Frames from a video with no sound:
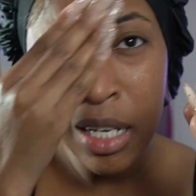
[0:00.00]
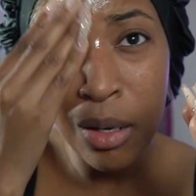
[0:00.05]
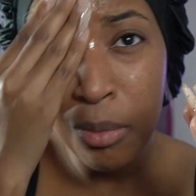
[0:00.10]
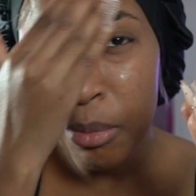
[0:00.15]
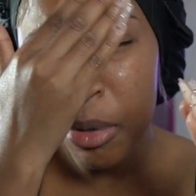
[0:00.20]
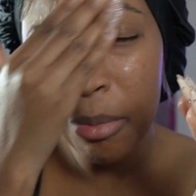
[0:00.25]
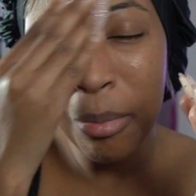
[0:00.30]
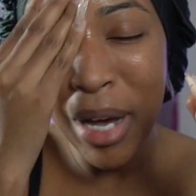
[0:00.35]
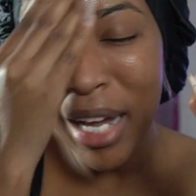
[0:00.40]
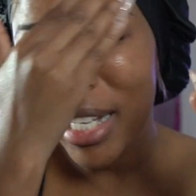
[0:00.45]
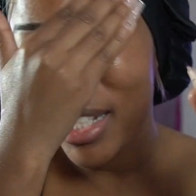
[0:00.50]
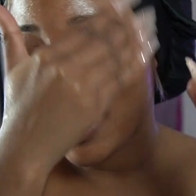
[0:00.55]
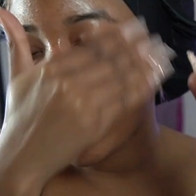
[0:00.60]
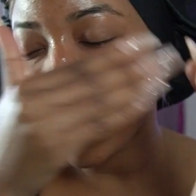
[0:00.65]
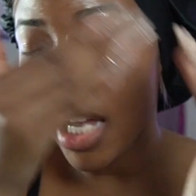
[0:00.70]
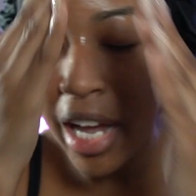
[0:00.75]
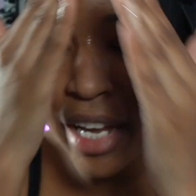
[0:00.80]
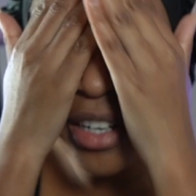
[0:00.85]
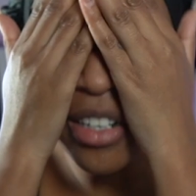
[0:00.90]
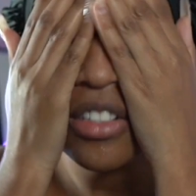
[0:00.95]
But my
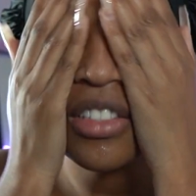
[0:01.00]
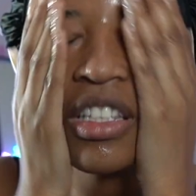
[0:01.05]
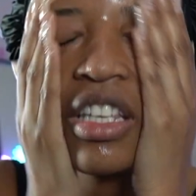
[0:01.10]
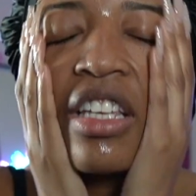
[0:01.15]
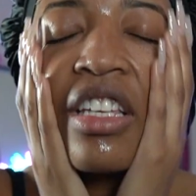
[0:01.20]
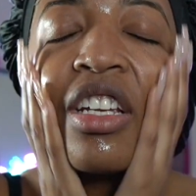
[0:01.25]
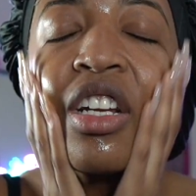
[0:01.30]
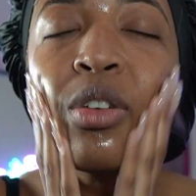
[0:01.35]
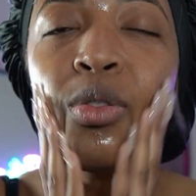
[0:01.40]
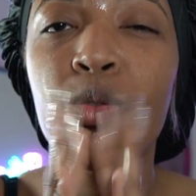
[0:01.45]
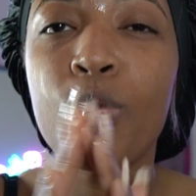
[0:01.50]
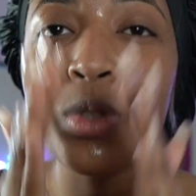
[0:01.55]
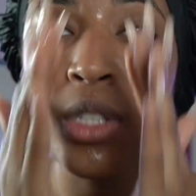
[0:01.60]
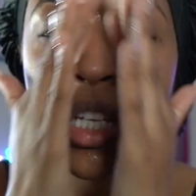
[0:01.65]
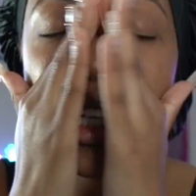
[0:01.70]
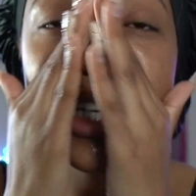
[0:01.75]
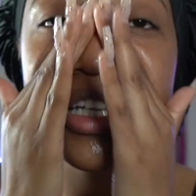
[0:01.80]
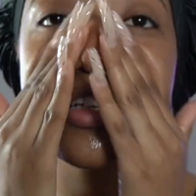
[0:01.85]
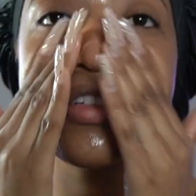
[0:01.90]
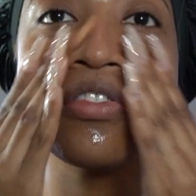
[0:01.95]
entire skincare
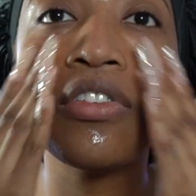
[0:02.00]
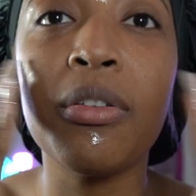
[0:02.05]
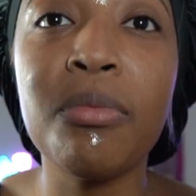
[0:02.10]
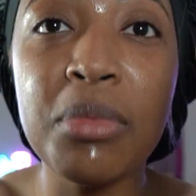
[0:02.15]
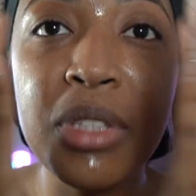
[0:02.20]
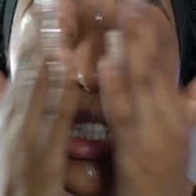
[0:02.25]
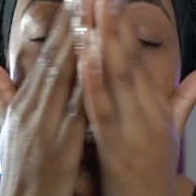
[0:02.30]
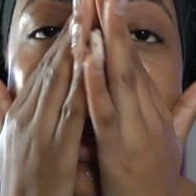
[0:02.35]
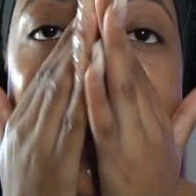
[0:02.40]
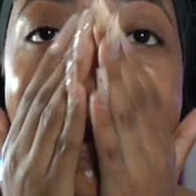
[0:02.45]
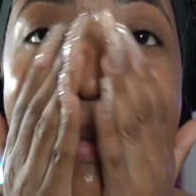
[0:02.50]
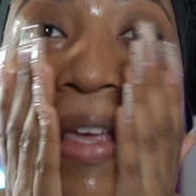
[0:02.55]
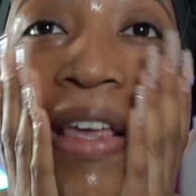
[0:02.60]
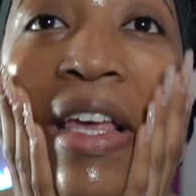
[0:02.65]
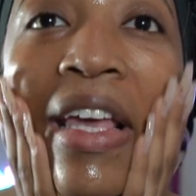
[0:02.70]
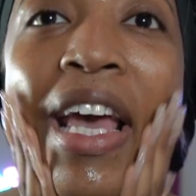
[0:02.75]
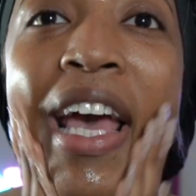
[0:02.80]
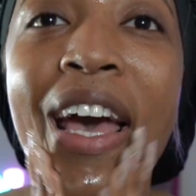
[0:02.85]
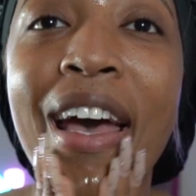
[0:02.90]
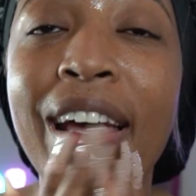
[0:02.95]
routine is from
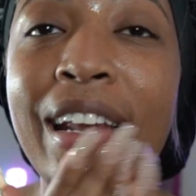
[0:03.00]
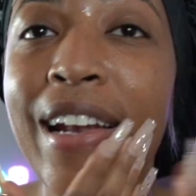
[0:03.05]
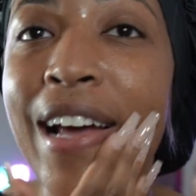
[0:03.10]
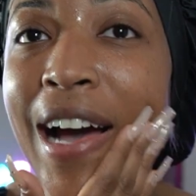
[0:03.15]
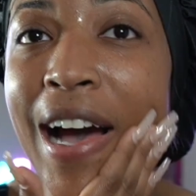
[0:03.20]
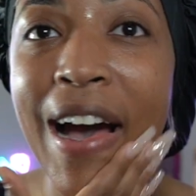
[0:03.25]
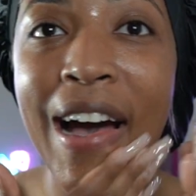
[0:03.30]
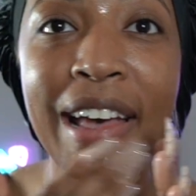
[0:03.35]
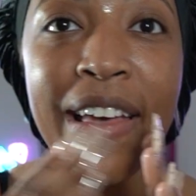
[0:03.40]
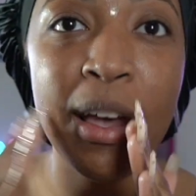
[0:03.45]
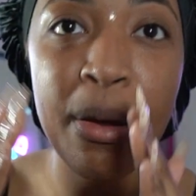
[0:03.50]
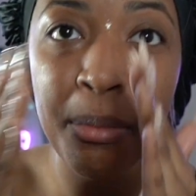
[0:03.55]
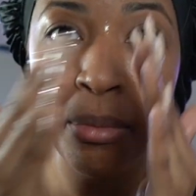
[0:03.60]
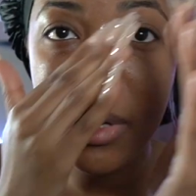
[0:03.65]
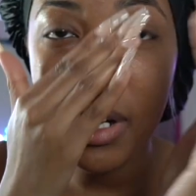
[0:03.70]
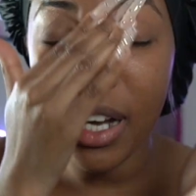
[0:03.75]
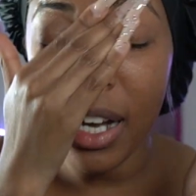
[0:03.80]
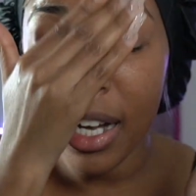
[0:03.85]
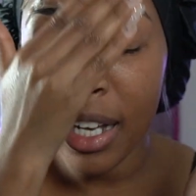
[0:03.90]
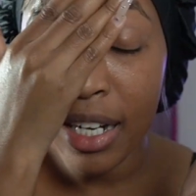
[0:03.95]
Teami, and I am
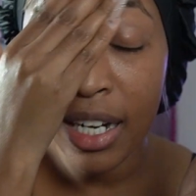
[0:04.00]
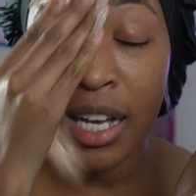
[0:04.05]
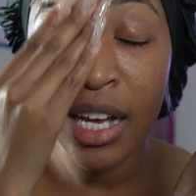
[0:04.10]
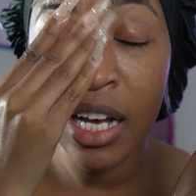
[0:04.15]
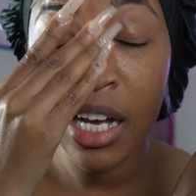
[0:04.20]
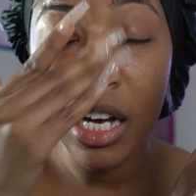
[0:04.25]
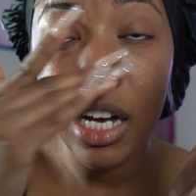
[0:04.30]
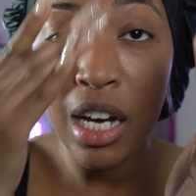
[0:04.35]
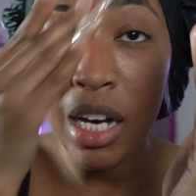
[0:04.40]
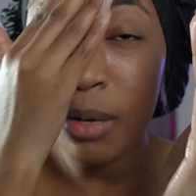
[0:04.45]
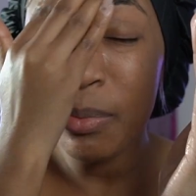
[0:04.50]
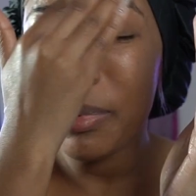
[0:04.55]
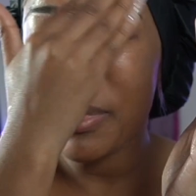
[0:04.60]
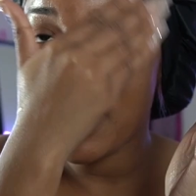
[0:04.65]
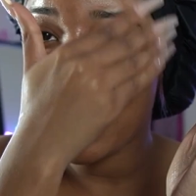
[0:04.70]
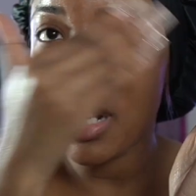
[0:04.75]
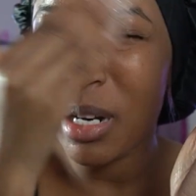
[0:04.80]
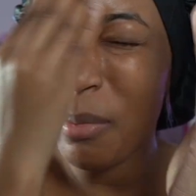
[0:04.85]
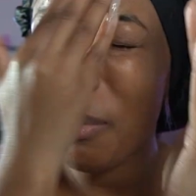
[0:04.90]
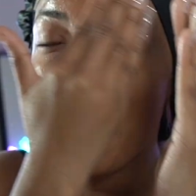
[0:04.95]
not
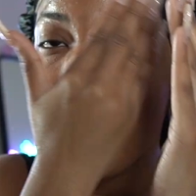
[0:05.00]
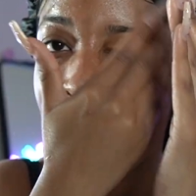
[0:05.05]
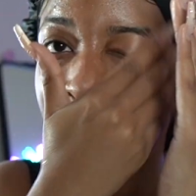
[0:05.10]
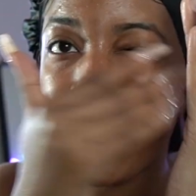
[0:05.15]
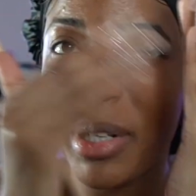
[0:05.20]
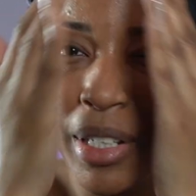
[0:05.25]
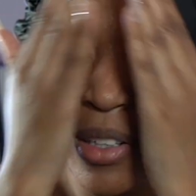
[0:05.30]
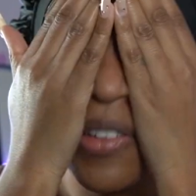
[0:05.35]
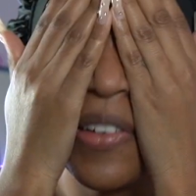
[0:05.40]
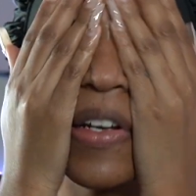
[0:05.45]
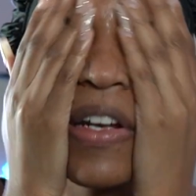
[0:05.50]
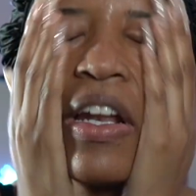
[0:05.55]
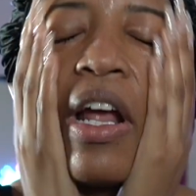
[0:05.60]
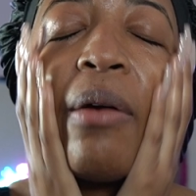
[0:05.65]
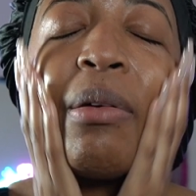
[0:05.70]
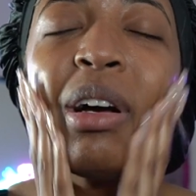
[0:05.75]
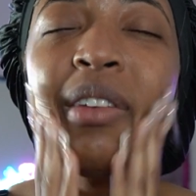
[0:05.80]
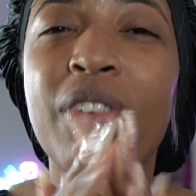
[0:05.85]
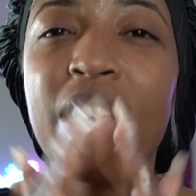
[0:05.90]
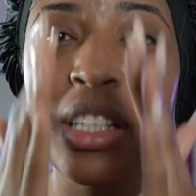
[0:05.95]
upset about it. Now
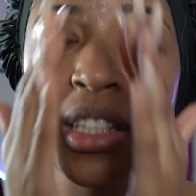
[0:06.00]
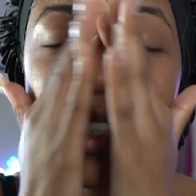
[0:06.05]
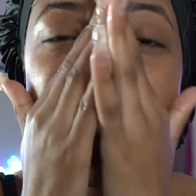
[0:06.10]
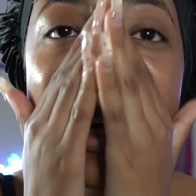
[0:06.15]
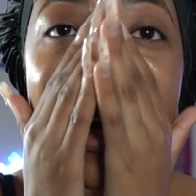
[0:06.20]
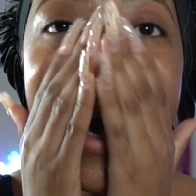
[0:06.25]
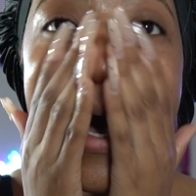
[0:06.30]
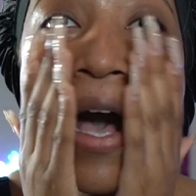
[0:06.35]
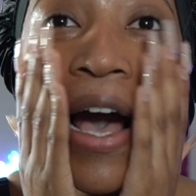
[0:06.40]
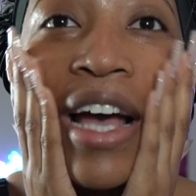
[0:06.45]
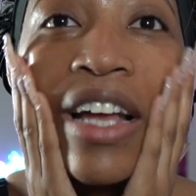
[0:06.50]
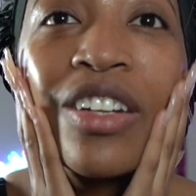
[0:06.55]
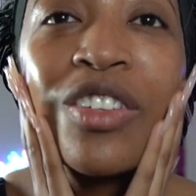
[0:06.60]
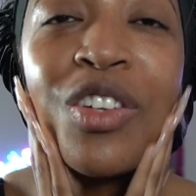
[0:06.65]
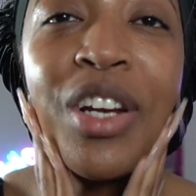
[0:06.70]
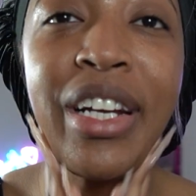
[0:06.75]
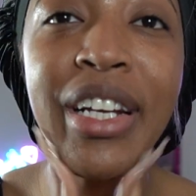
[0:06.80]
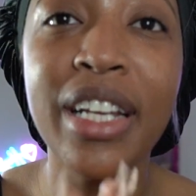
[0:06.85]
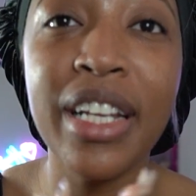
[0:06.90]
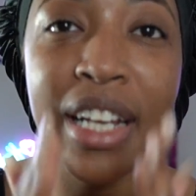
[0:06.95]
my face is all
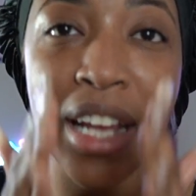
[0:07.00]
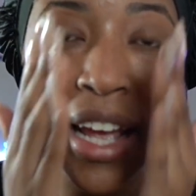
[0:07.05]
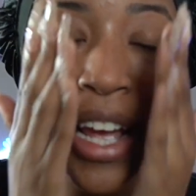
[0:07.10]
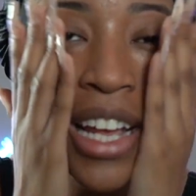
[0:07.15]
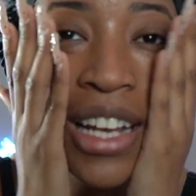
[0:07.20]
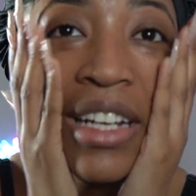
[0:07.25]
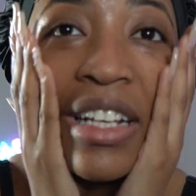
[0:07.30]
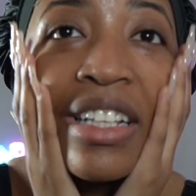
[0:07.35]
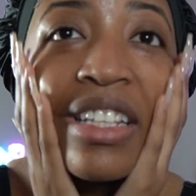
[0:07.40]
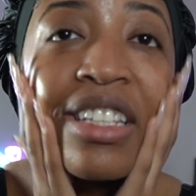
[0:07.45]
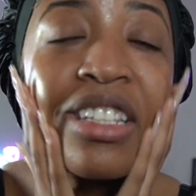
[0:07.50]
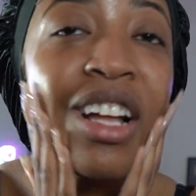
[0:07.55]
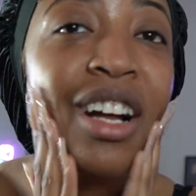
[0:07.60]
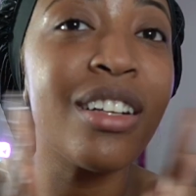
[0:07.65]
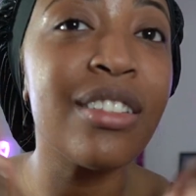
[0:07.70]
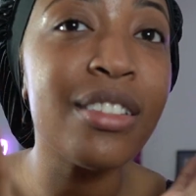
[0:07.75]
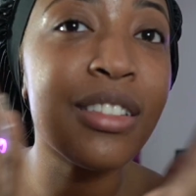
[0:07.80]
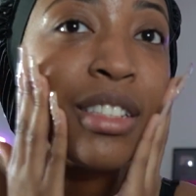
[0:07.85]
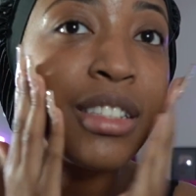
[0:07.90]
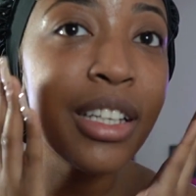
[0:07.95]
hydrated and it's
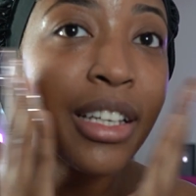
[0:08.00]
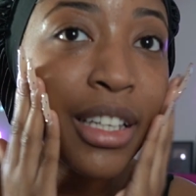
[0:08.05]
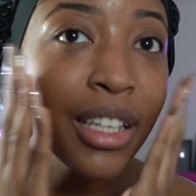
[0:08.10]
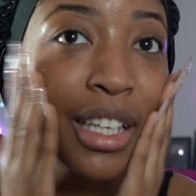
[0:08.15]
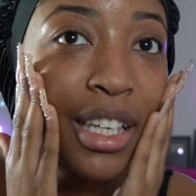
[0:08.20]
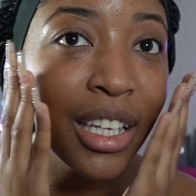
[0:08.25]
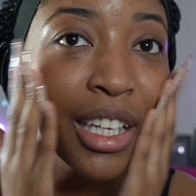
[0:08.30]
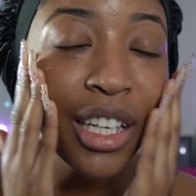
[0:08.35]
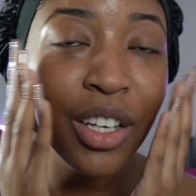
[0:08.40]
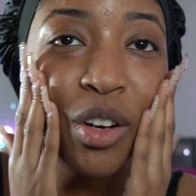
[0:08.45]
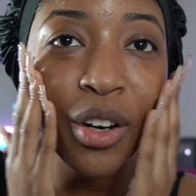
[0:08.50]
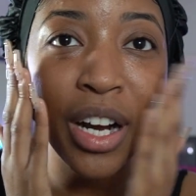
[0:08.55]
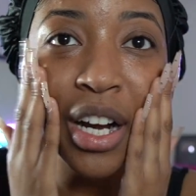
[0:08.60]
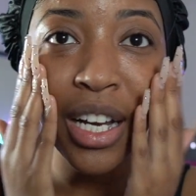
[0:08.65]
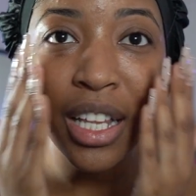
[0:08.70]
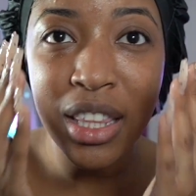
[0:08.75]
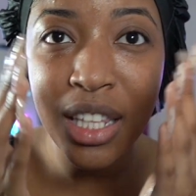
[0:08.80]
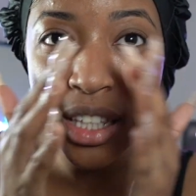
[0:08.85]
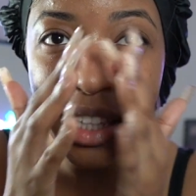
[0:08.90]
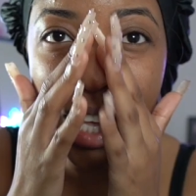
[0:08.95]
not sticky or
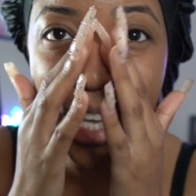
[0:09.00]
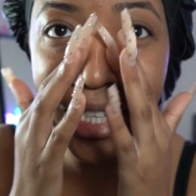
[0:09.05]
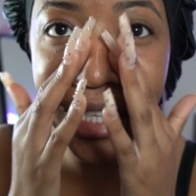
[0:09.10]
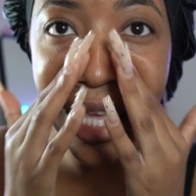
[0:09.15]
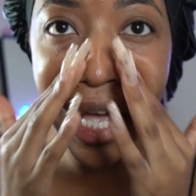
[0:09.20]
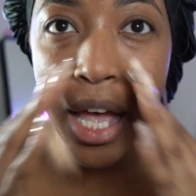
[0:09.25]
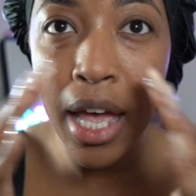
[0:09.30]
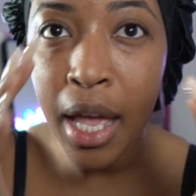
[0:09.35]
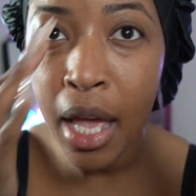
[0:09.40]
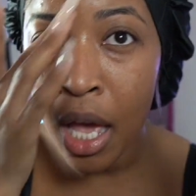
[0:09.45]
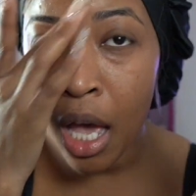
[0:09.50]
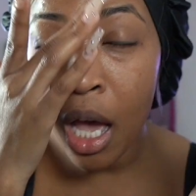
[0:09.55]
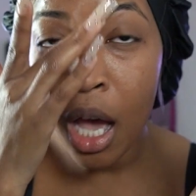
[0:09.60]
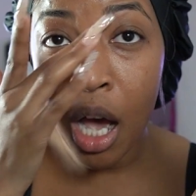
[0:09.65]
anything like that.